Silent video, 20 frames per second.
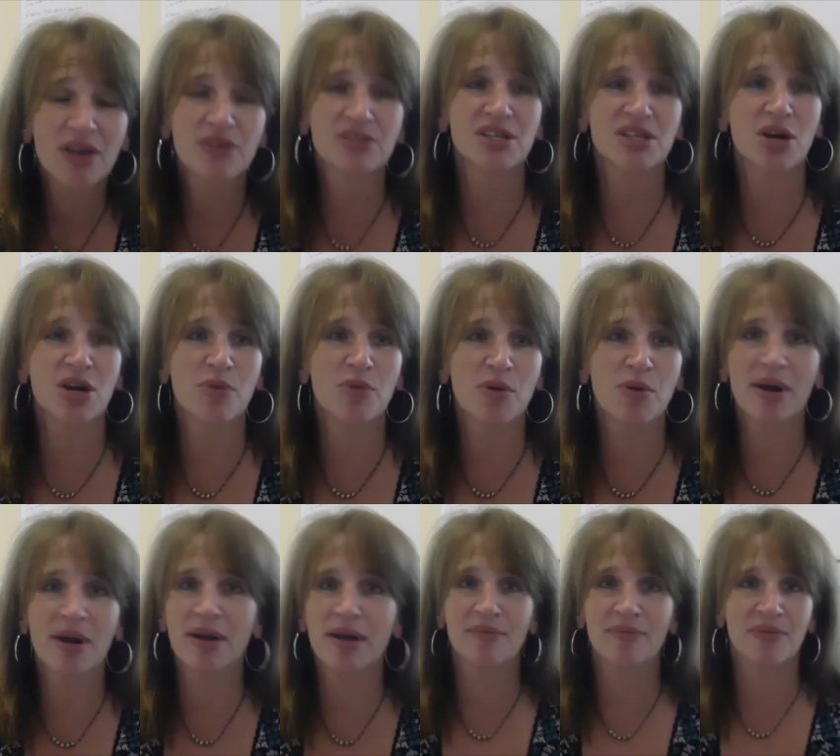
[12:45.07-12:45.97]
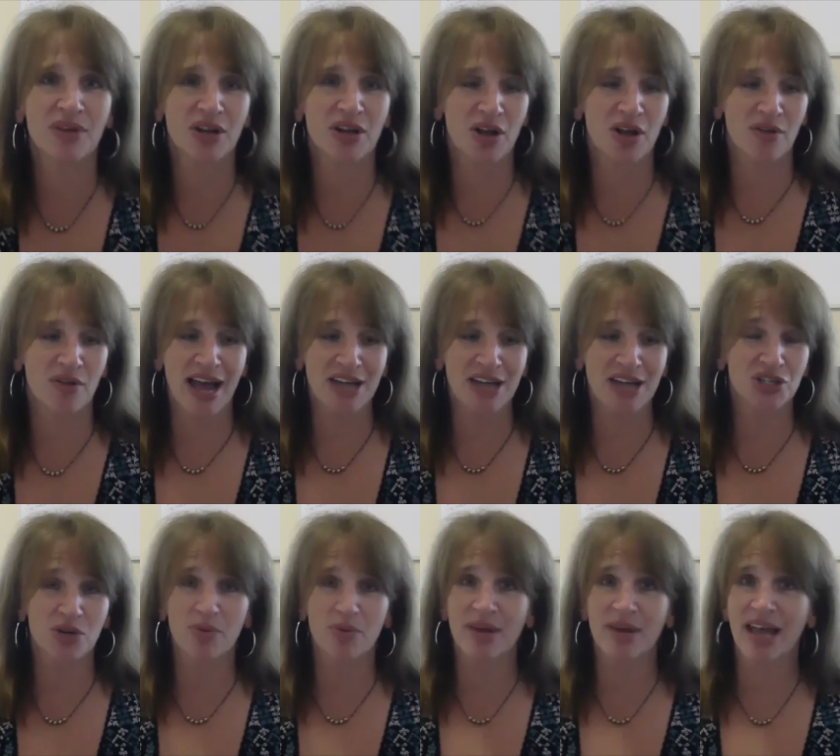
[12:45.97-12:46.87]
So we want to, last
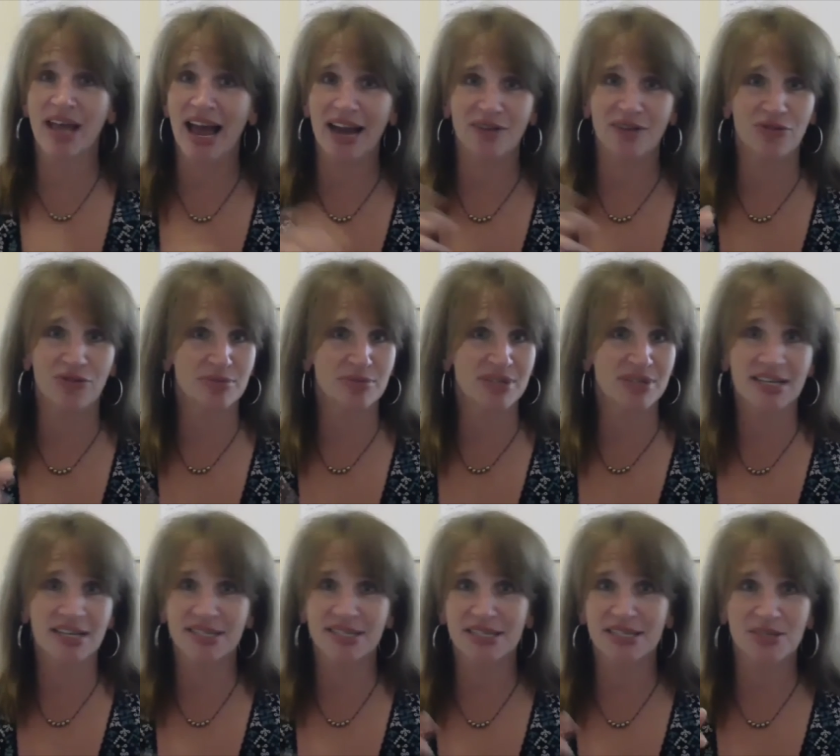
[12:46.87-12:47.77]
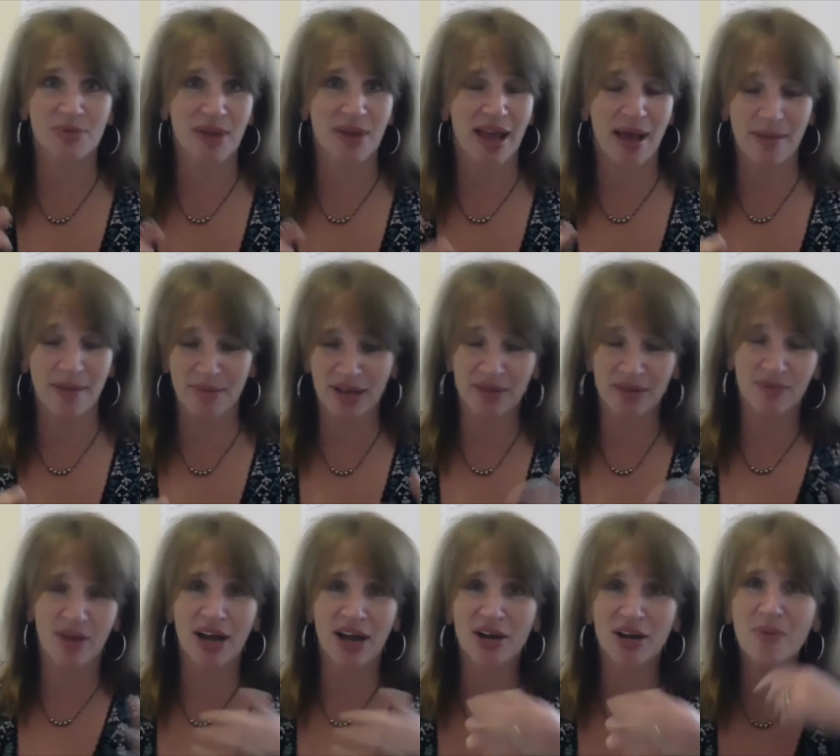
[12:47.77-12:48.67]
year we had from Texas.
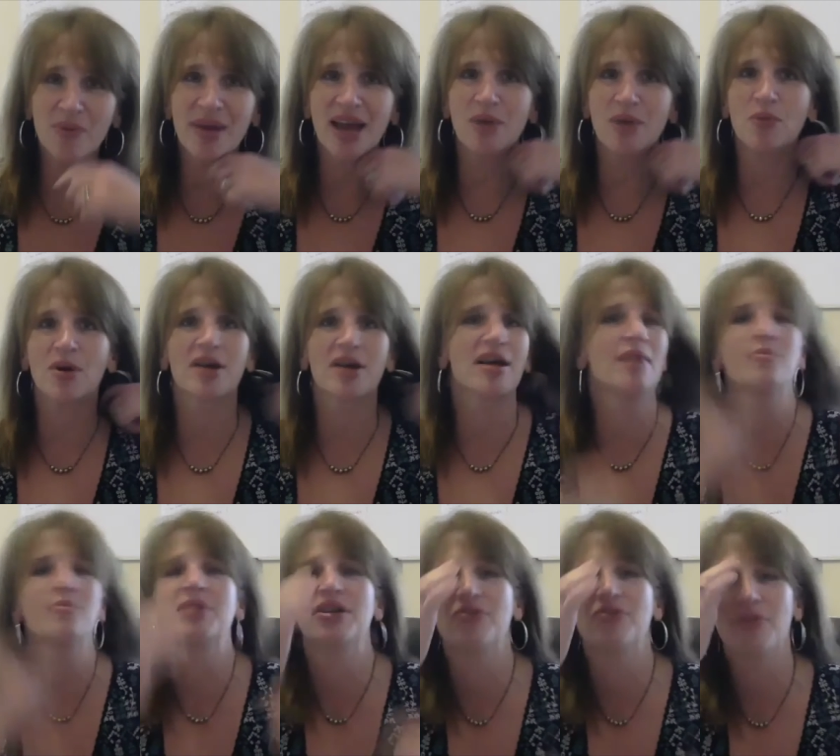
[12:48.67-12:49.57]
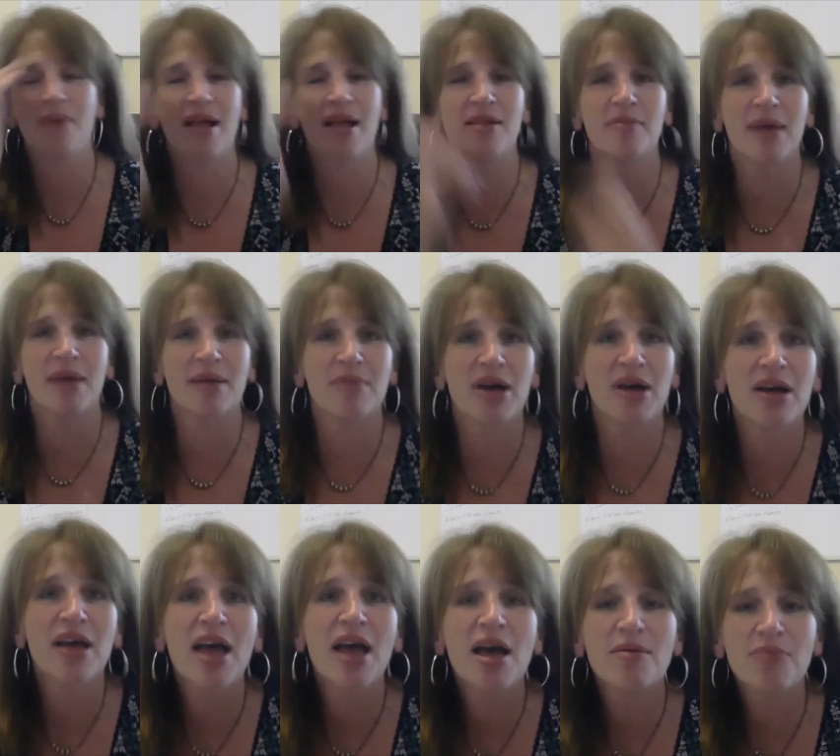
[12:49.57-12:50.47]
I know we had one company from Alabama,
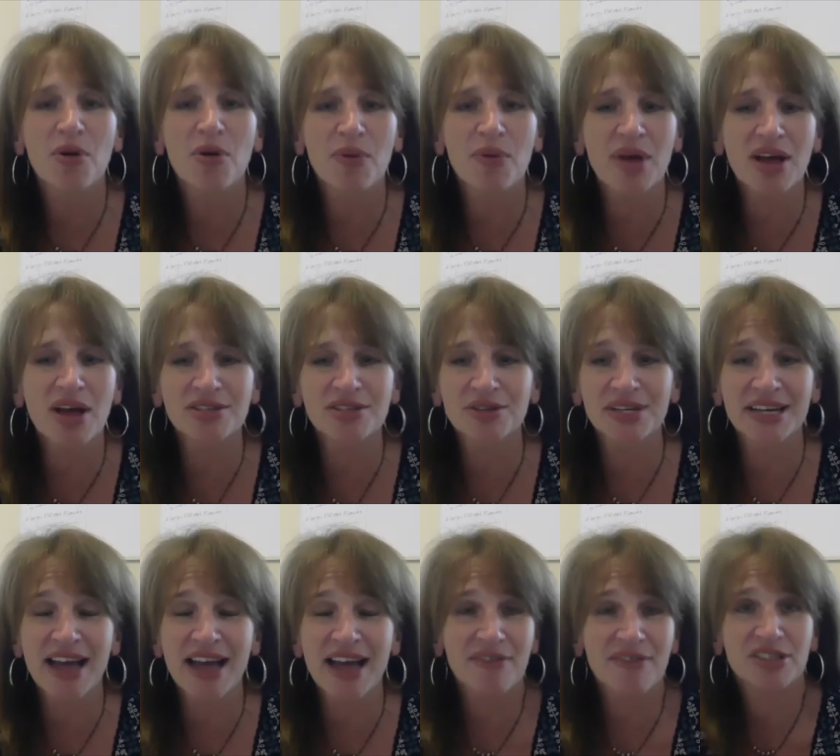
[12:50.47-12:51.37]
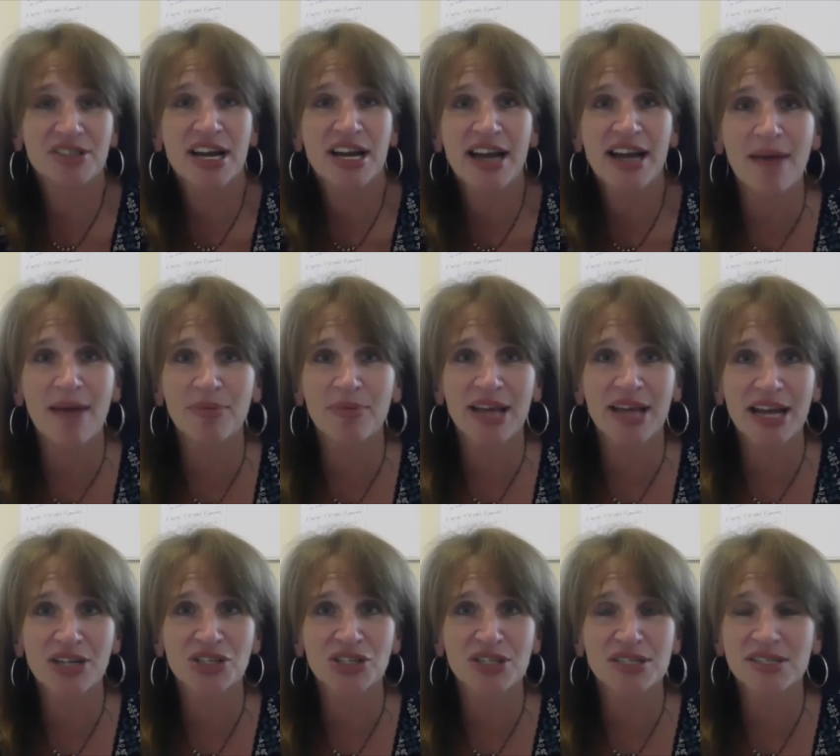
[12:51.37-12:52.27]
but we also didn't have a ton of
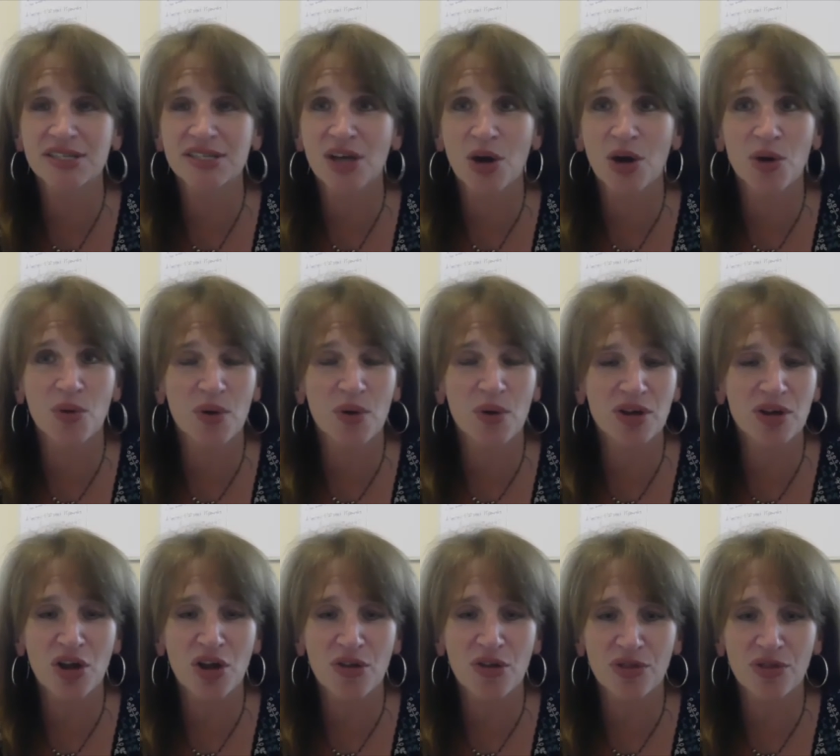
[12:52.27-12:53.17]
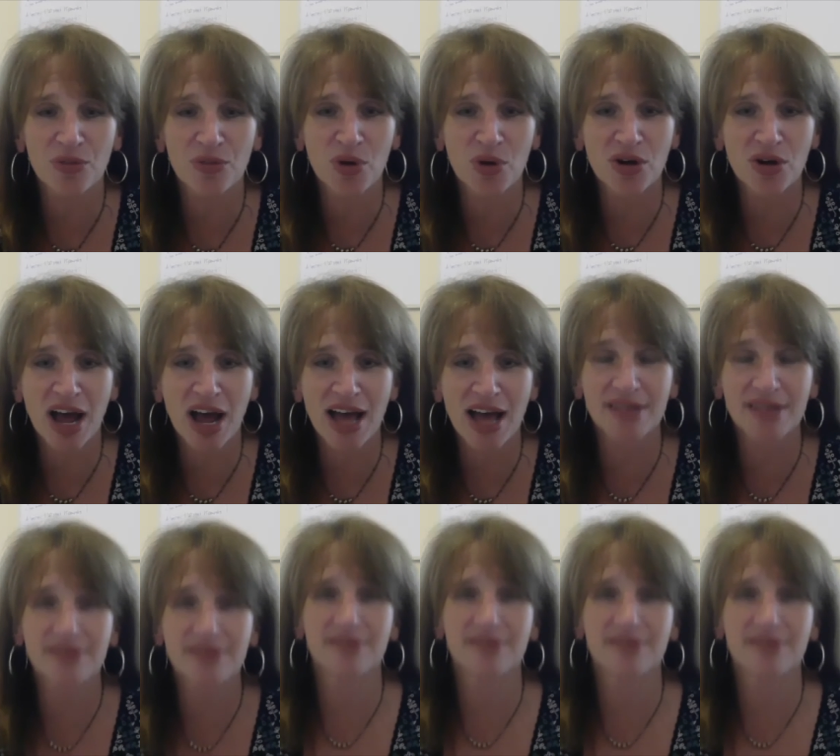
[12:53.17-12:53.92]
applications. So, we're not